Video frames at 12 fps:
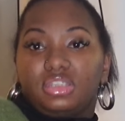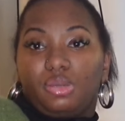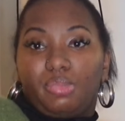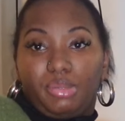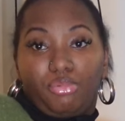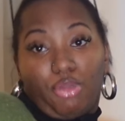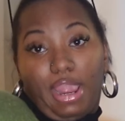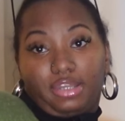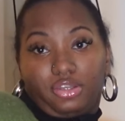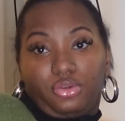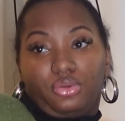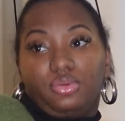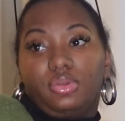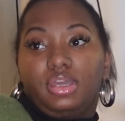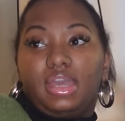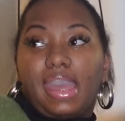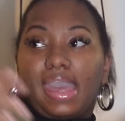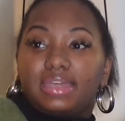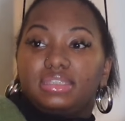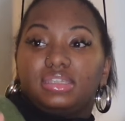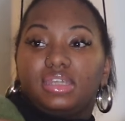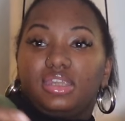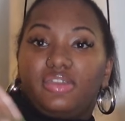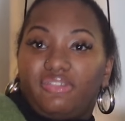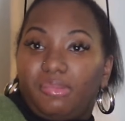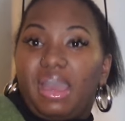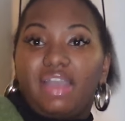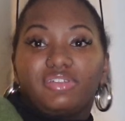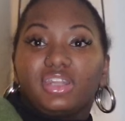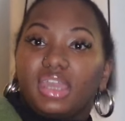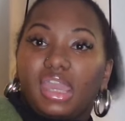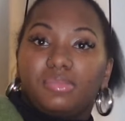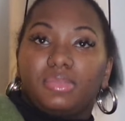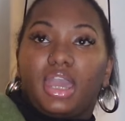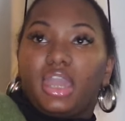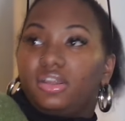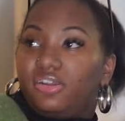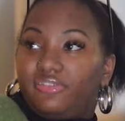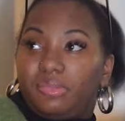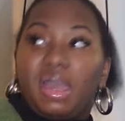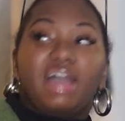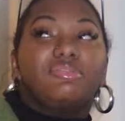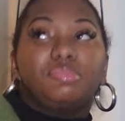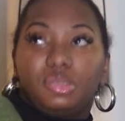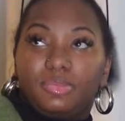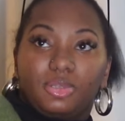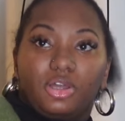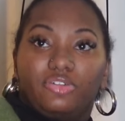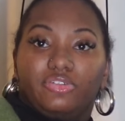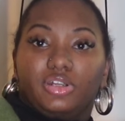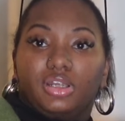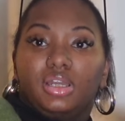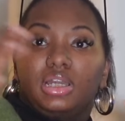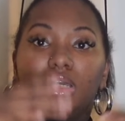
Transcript: still be practical. As in, if I'm having a game night or if I'm having people over,